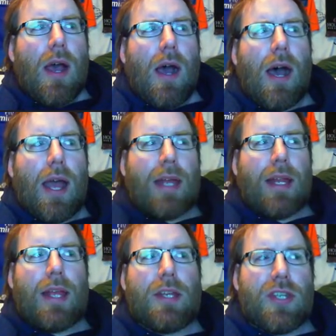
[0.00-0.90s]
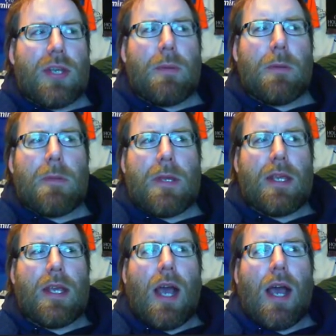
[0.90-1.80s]
Uh, and then G P
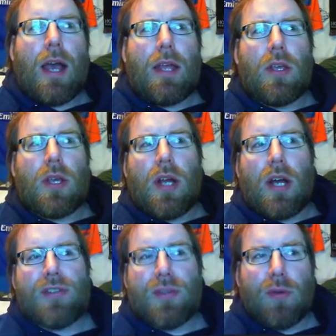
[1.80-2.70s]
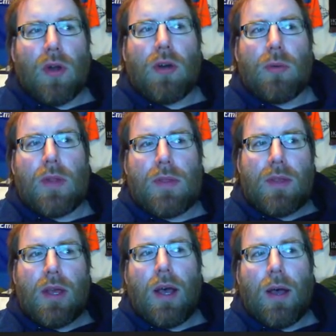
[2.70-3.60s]
P, uh, you can also roll with
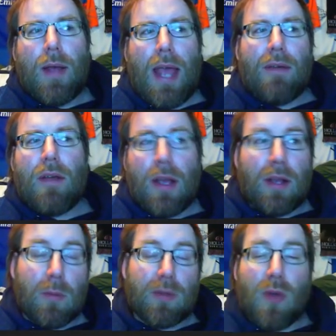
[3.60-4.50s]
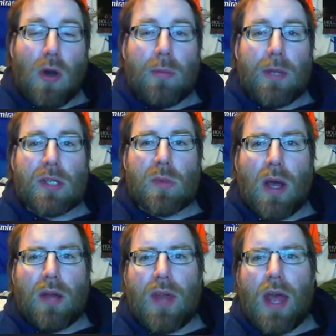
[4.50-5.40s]
uh, uh, with Coleman as
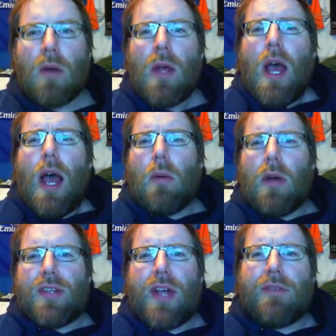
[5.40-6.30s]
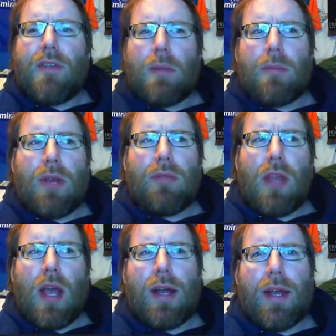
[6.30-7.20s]
well. Now, I want to talk very
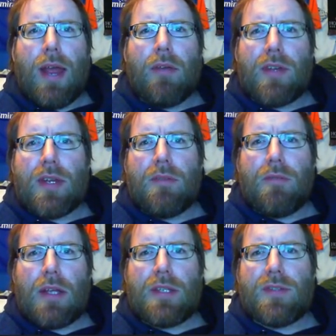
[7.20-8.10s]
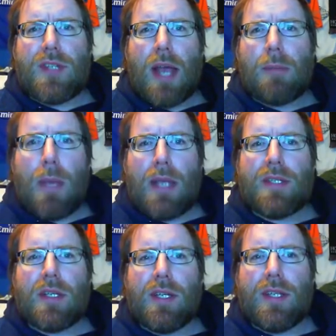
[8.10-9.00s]
briefly on an Everton defensive stack.
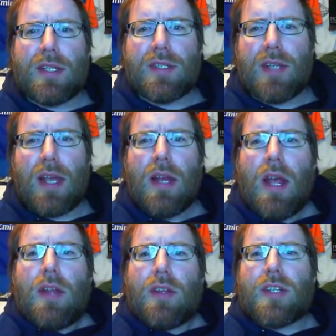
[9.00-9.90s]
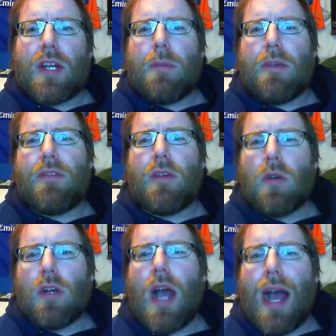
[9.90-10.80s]
Basically, this slate, there's going to be
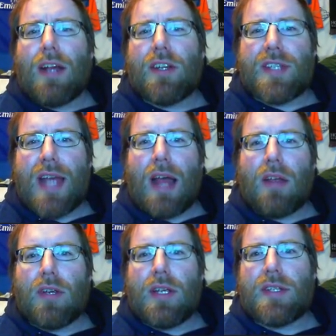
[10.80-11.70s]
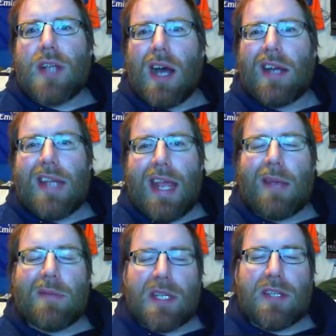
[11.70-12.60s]
fewer higher salaries on
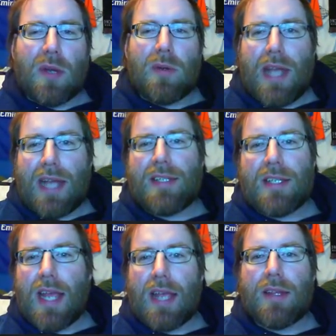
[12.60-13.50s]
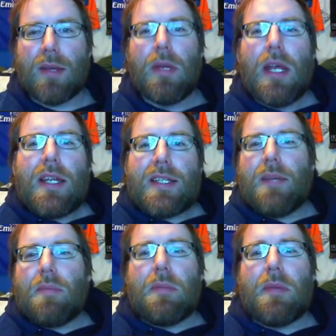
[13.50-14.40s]
names that don't necessitate them,
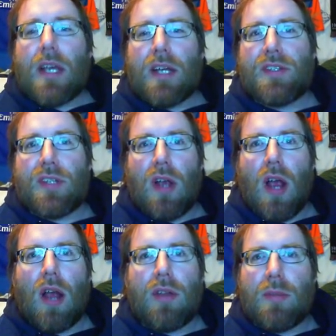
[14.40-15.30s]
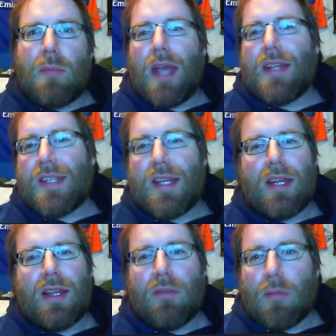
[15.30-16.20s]
simply because there aren't the Man
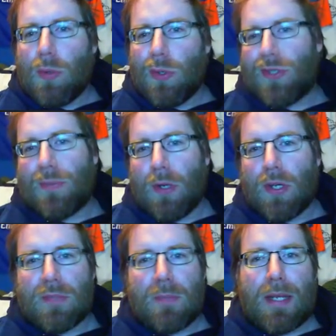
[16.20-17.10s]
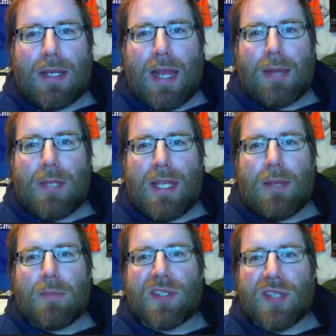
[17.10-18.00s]
City, Liverpool, Spurs, big-name
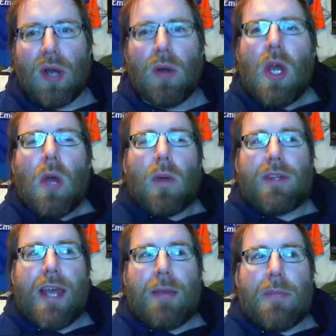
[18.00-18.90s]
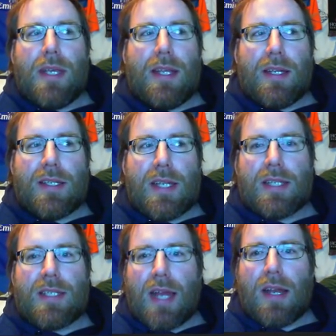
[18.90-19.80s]
teams. So what that means
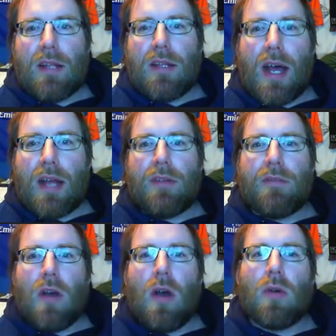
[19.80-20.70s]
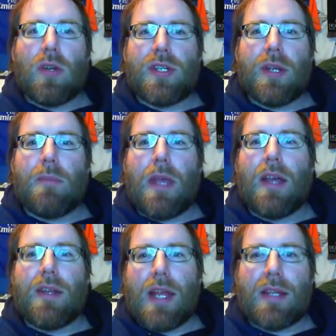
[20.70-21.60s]
is that a lot of ownership may
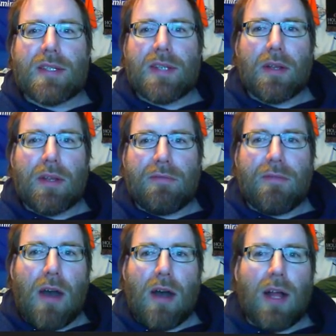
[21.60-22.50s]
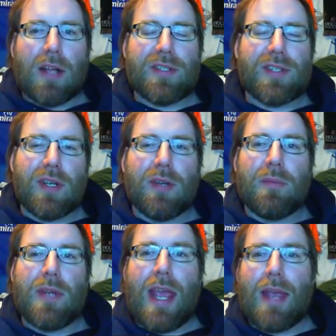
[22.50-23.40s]
unnecessarily fall on
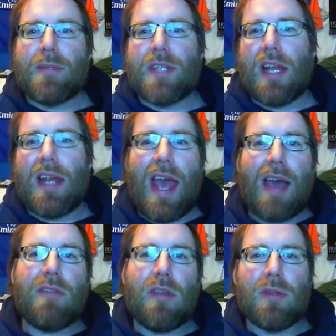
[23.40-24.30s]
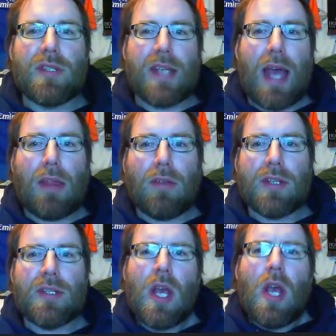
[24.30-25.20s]
certain names that have huge
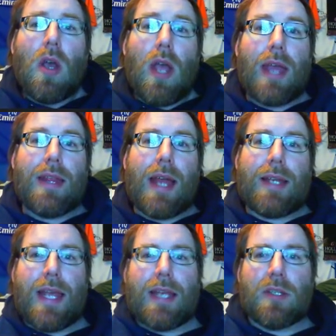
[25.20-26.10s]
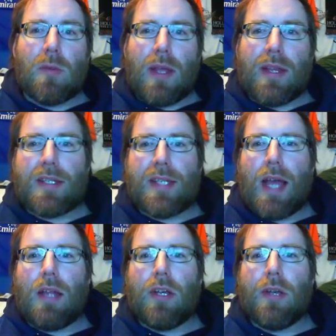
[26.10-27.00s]
salaries, and that takes away the
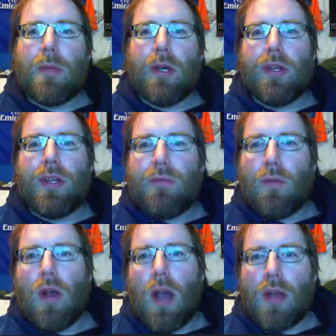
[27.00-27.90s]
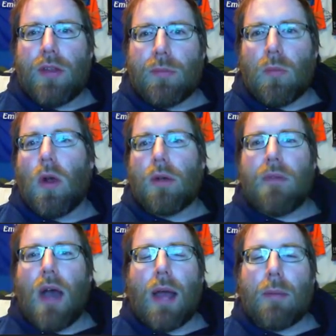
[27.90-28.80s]
salary ability for other more
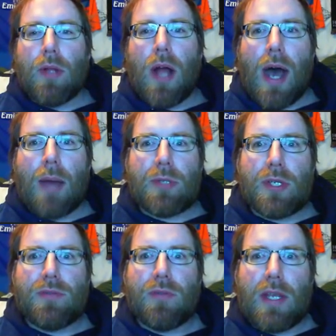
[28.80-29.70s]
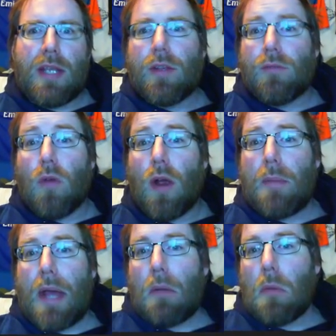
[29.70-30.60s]
viable options for either
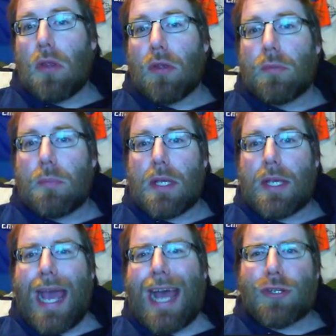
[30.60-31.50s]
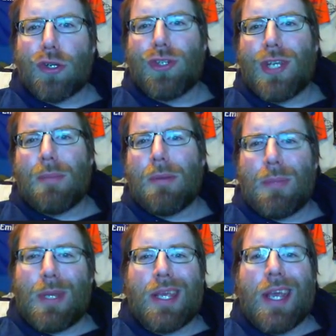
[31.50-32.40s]
format, whether it be cash or G P
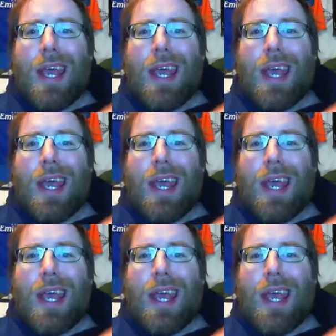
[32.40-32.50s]
P.